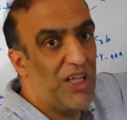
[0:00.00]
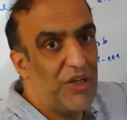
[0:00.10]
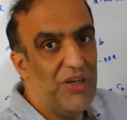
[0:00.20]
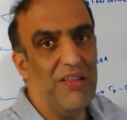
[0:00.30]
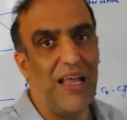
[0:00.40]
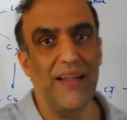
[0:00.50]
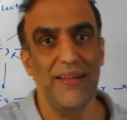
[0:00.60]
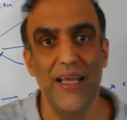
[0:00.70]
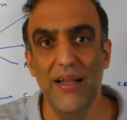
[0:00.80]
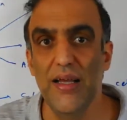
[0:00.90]
increase, and
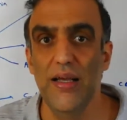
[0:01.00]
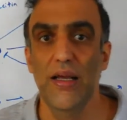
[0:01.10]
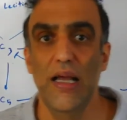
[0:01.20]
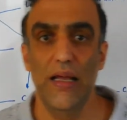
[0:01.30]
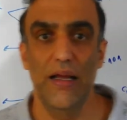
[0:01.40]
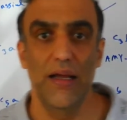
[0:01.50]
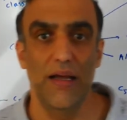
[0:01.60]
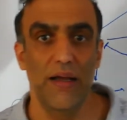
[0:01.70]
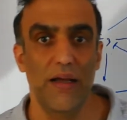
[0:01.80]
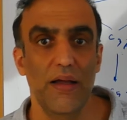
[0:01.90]
then
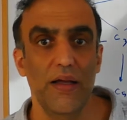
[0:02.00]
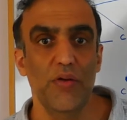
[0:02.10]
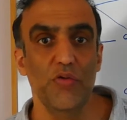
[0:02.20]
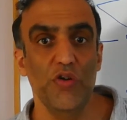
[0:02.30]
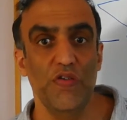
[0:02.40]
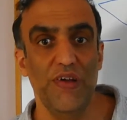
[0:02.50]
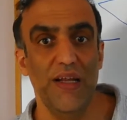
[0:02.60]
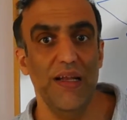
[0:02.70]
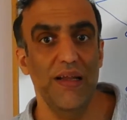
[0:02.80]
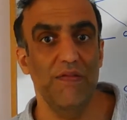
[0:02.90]
neutrophil
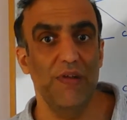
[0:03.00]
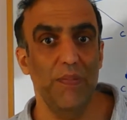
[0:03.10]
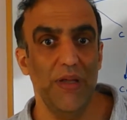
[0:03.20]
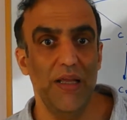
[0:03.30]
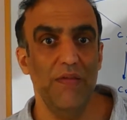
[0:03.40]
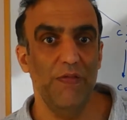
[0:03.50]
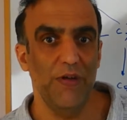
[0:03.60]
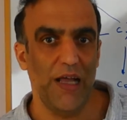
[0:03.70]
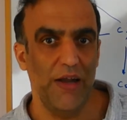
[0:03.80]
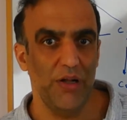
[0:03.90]

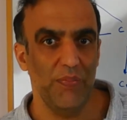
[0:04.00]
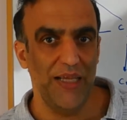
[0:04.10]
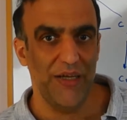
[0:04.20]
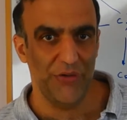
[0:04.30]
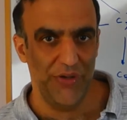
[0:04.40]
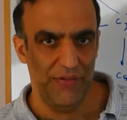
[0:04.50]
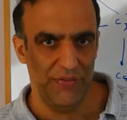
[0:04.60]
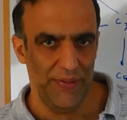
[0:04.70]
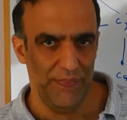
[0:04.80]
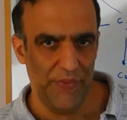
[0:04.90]
cannot be increased.
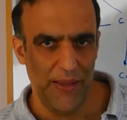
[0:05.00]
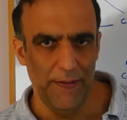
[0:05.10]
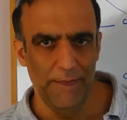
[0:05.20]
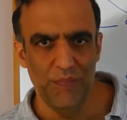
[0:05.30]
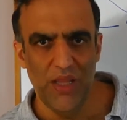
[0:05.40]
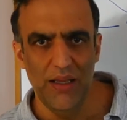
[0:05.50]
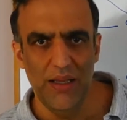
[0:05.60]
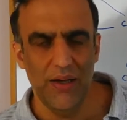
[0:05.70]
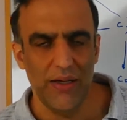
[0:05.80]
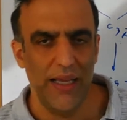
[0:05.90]

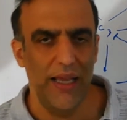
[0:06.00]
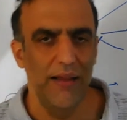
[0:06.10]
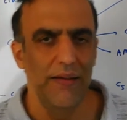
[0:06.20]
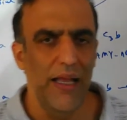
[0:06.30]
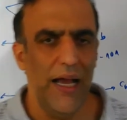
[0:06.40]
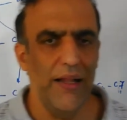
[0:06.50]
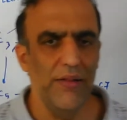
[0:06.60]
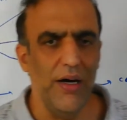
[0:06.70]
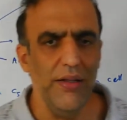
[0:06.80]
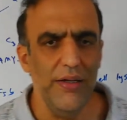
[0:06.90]
Okay, and the
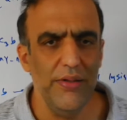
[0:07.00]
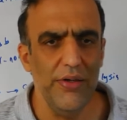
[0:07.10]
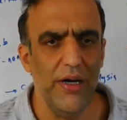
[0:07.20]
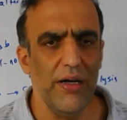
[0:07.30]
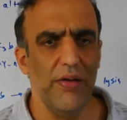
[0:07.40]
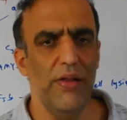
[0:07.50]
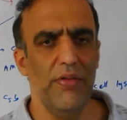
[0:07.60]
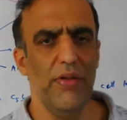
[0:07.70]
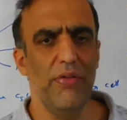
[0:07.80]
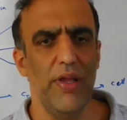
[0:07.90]
other drug
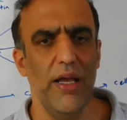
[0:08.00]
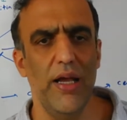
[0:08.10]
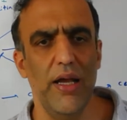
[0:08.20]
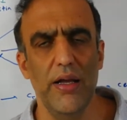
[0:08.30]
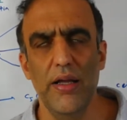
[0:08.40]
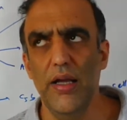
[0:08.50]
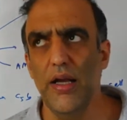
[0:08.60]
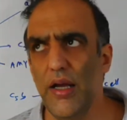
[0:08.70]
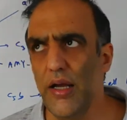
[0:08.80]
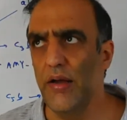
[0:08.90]
is the
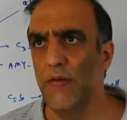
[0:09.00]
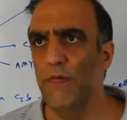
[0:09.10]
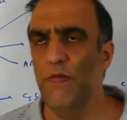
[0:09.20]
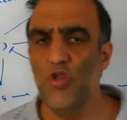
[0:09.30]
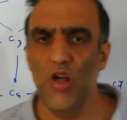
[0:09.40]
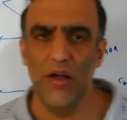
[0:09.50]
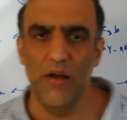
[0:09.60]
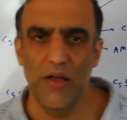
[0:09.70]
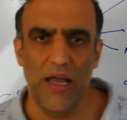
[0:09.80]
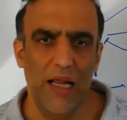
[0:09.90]
which
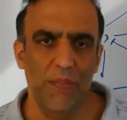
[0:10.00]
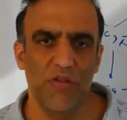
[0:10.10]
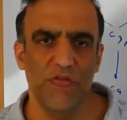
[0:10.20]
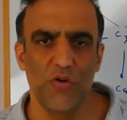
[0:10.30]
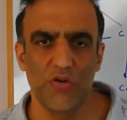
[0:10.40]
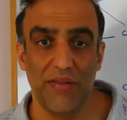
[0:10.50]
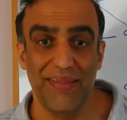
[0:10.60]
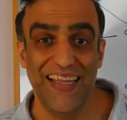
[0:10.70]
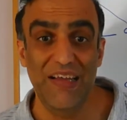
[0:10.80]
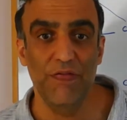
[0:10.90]
helps for the
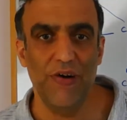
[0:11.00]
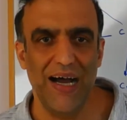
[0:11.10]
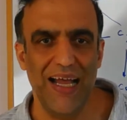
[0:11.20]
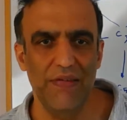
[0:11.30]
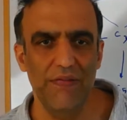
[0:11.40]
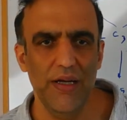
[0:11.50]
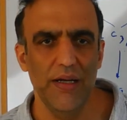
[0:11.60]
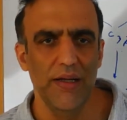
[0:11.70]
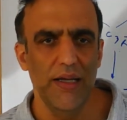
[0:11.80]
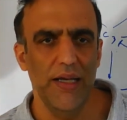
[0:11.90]
C5.
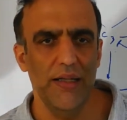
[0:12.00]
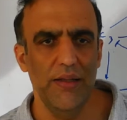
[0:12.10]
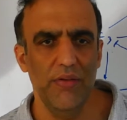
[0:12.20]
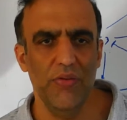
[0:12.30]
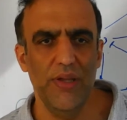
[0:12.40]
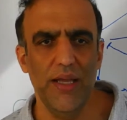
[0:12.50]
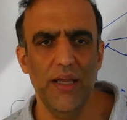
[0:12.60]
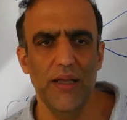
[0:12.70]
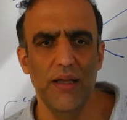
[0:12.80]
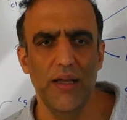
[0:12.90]
It is the
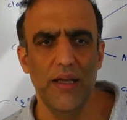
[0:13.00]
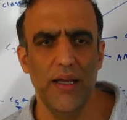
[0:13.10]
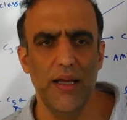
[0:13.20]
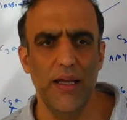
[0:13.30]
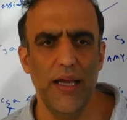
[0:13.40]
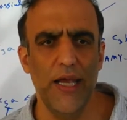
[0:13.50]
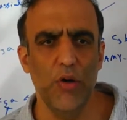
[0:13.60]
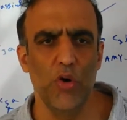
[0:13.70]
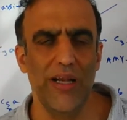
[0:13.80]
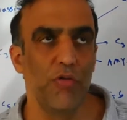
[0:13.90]

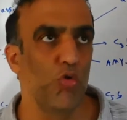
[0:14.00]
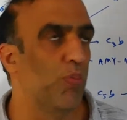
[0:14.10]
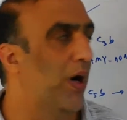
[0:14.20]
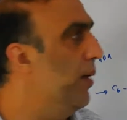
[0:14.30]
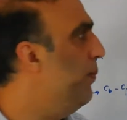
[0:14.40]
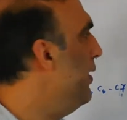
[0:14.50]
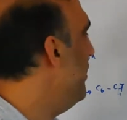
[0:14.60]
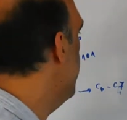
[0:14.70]
Ravulizumab.